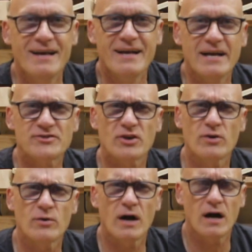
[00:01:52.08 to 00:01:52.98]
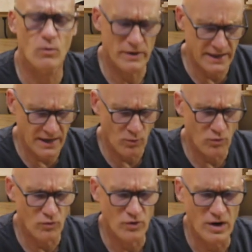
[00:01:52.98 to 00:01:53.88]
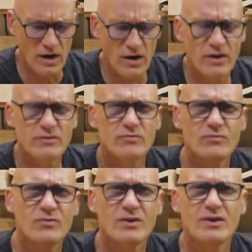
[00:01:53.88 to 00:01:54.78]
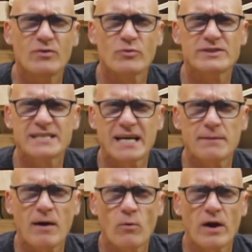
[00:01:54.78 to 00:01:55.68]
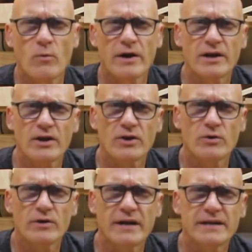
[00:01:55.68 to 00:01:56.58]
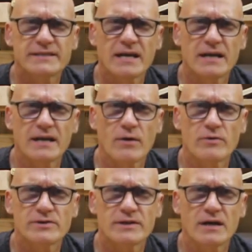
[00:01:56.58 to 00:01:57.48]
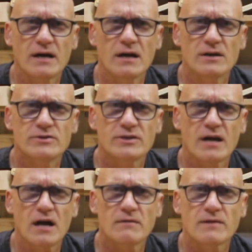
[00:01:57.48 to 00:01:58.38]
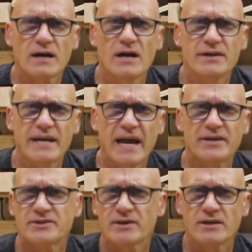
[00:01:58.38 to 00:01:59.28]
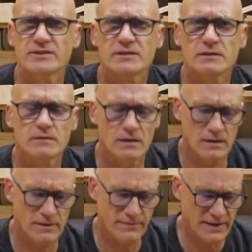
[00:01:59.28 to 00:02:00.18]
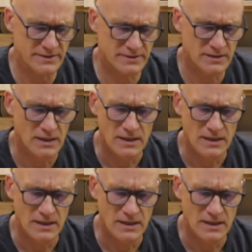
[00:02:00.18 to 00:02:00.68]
And so what I was thinking about what I wanted to do, and I decided I would carve like a Neanderthal's face.